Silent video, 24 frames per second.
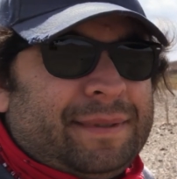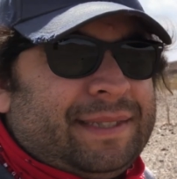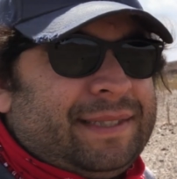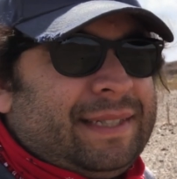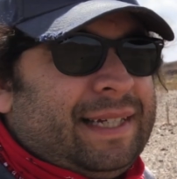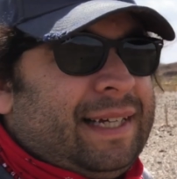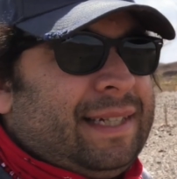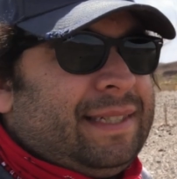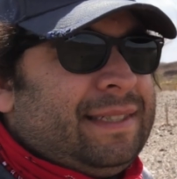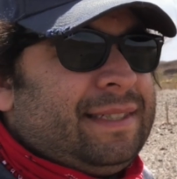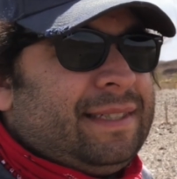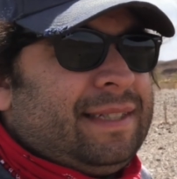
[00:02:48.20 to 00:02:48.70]

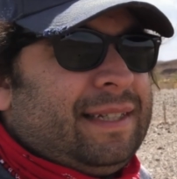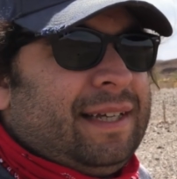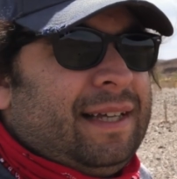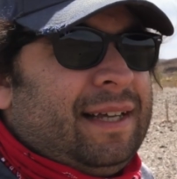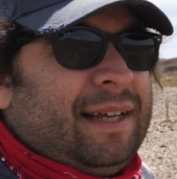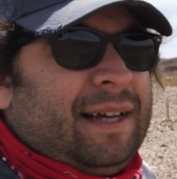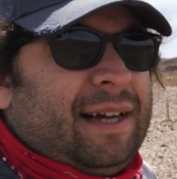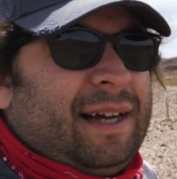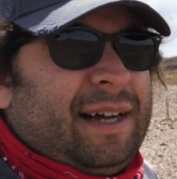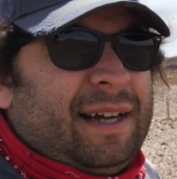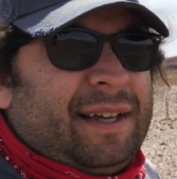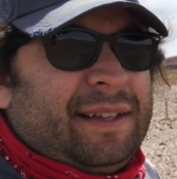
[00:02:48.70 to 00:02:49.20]
that
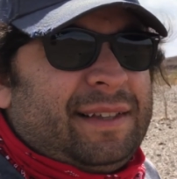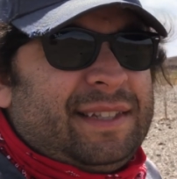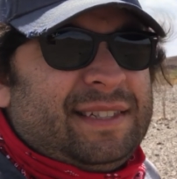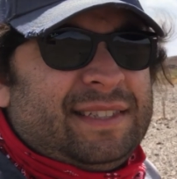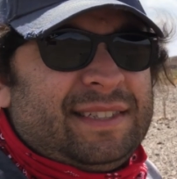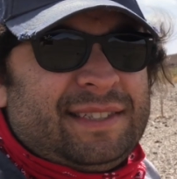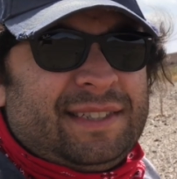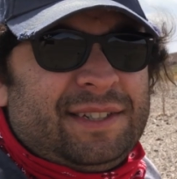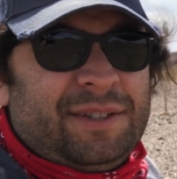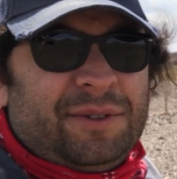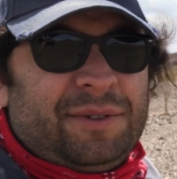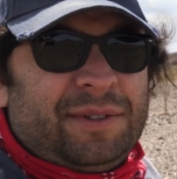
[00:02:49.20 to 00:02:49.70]
this
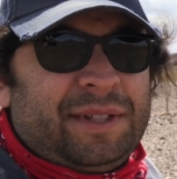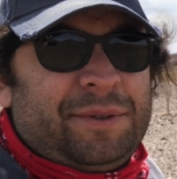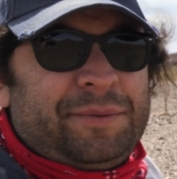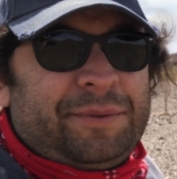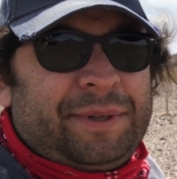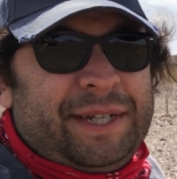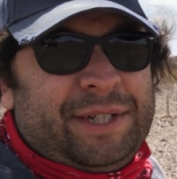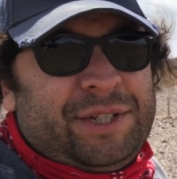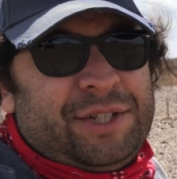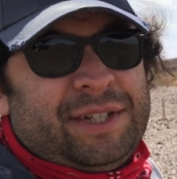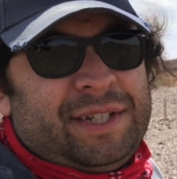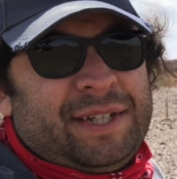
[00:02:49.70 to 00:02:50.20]
is the only
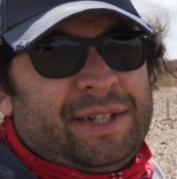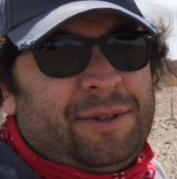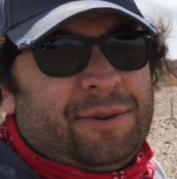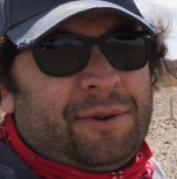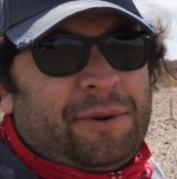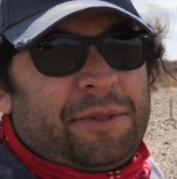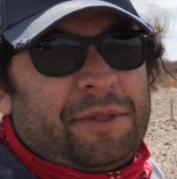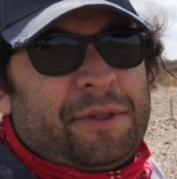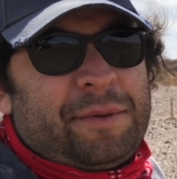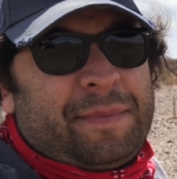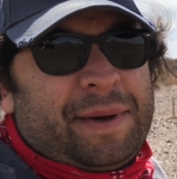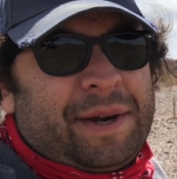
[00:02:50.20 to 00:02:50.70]
region in
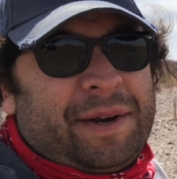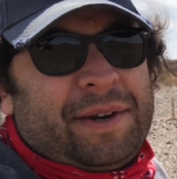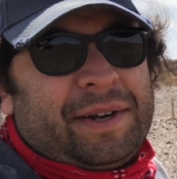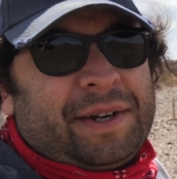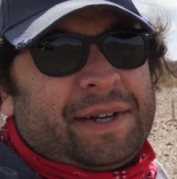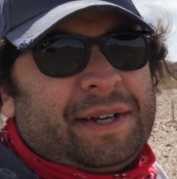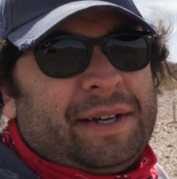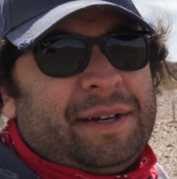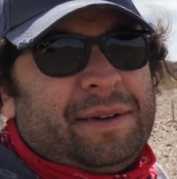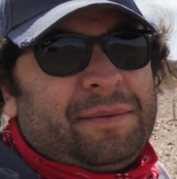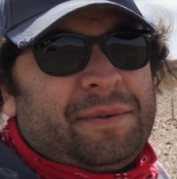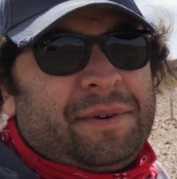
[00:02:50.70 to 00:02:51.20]
North
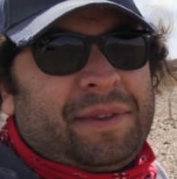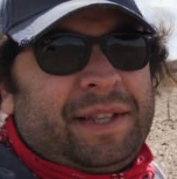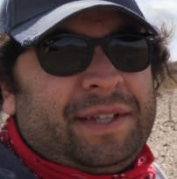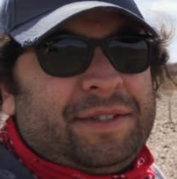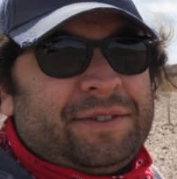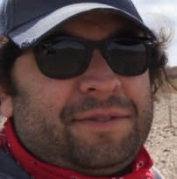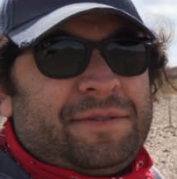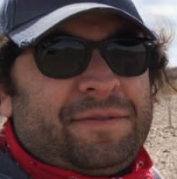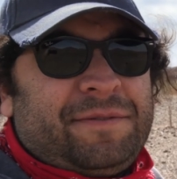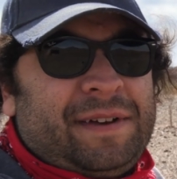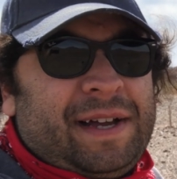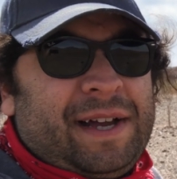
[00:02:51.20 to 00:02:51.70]
America where
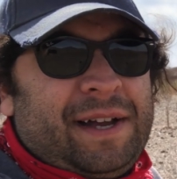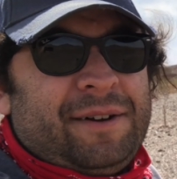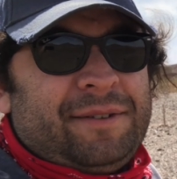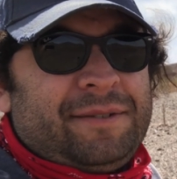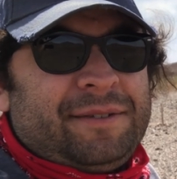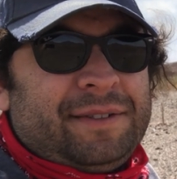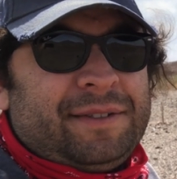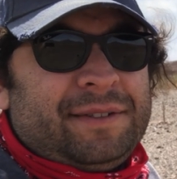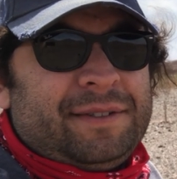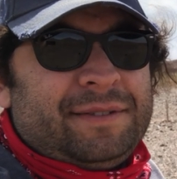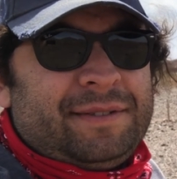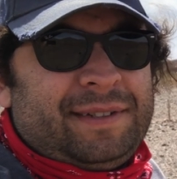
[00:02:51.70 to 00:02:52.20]
these are
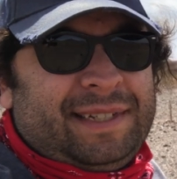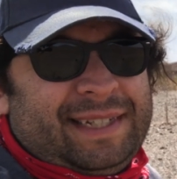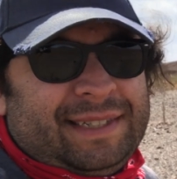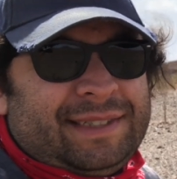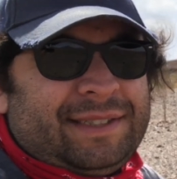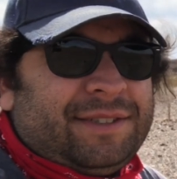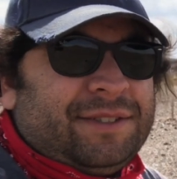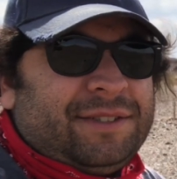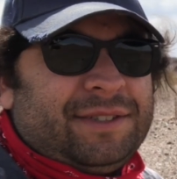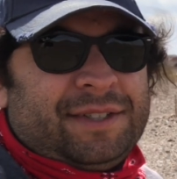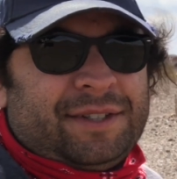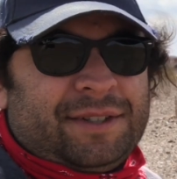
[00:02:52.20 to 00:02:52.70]
found. Yes,
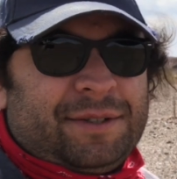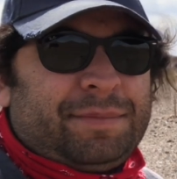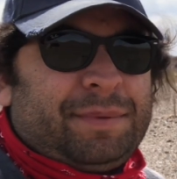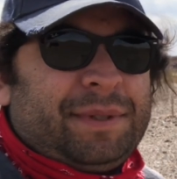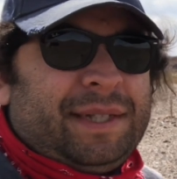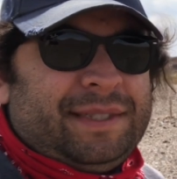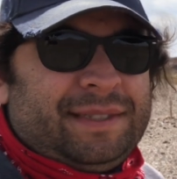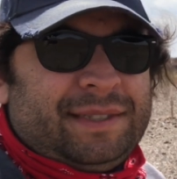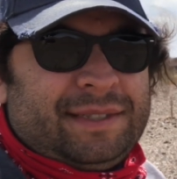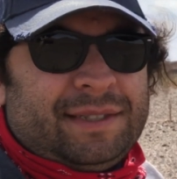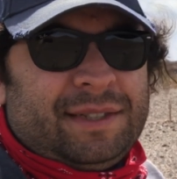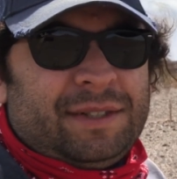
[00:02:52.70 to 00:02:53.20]
there's other
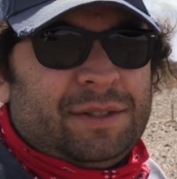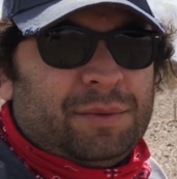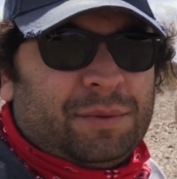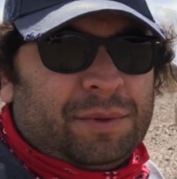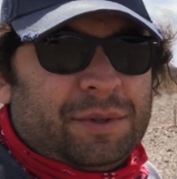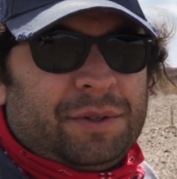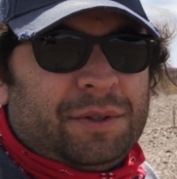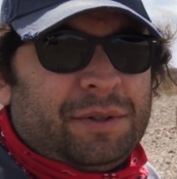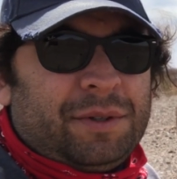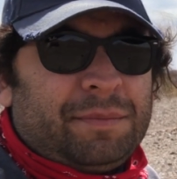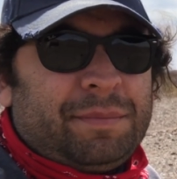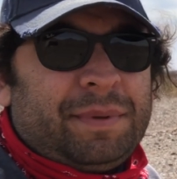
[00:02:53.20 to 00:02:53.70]
places in the
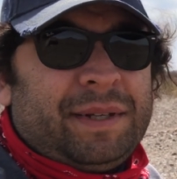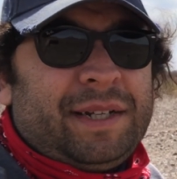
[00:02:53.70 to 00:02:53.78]
world, but